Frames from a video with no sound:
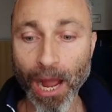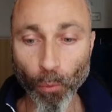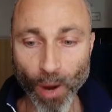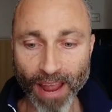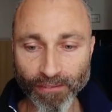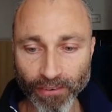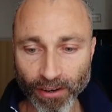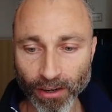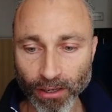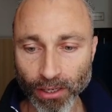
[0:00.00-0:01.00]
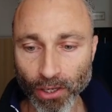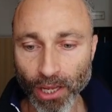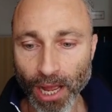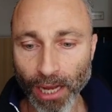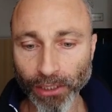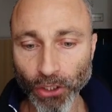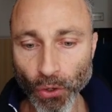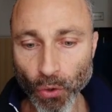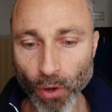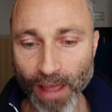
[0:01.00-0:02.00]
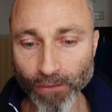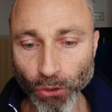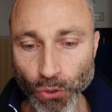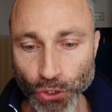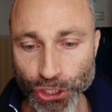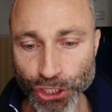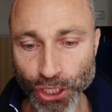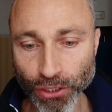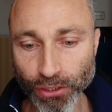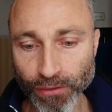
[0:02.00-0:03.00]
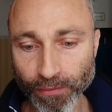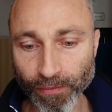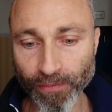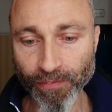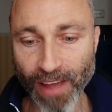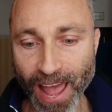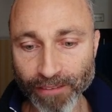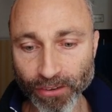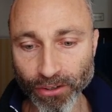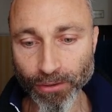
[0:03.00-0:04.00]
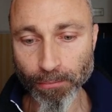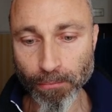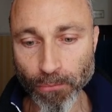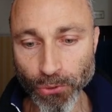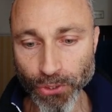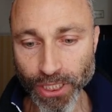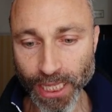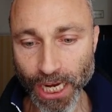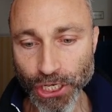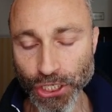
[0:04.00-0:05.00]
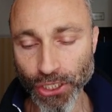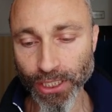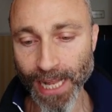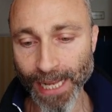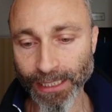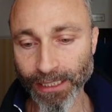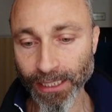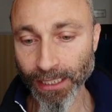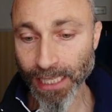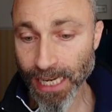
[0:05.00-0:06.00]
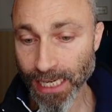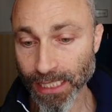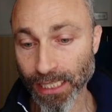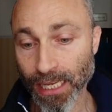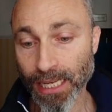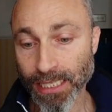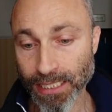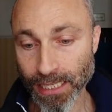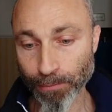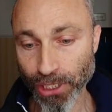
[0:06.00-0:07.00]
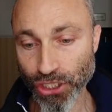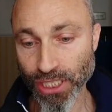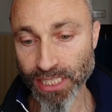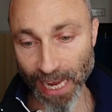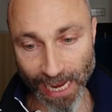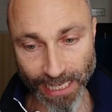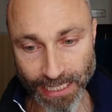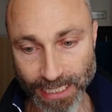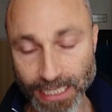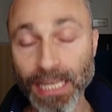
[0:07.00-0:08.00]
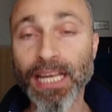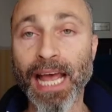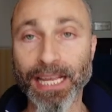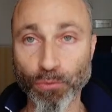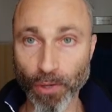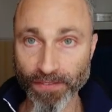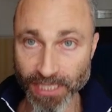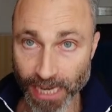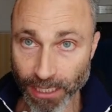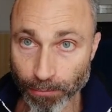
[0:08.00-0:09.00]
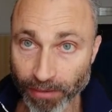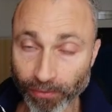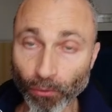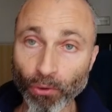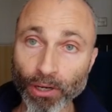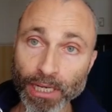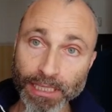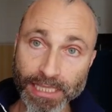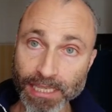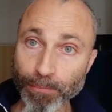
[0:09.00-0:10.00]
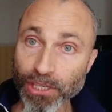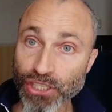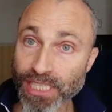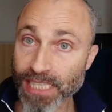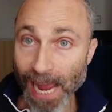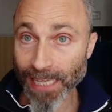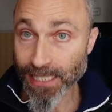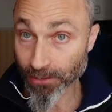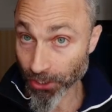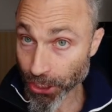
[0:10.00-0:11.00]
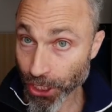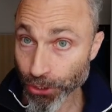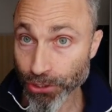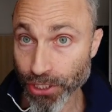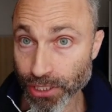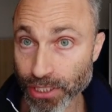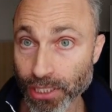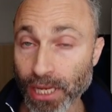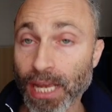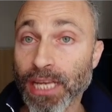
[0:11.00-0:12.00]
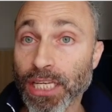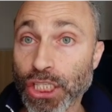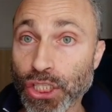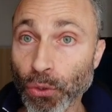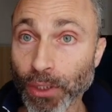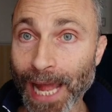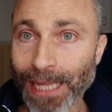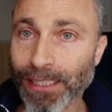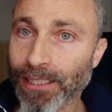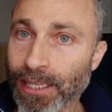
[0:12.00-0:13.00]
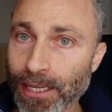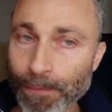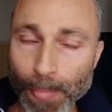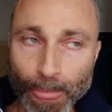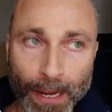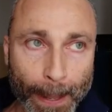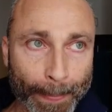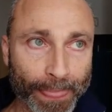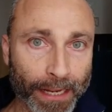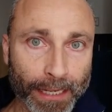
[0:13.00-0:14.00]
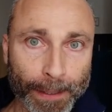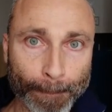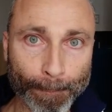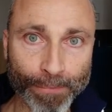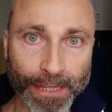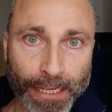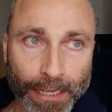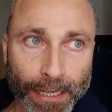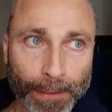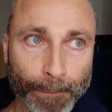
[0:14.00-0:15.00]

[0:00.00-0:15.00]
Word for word: However, although evolution favor mutation that delete CpG sites, as we have said before, the CpG sites reduces so that the the the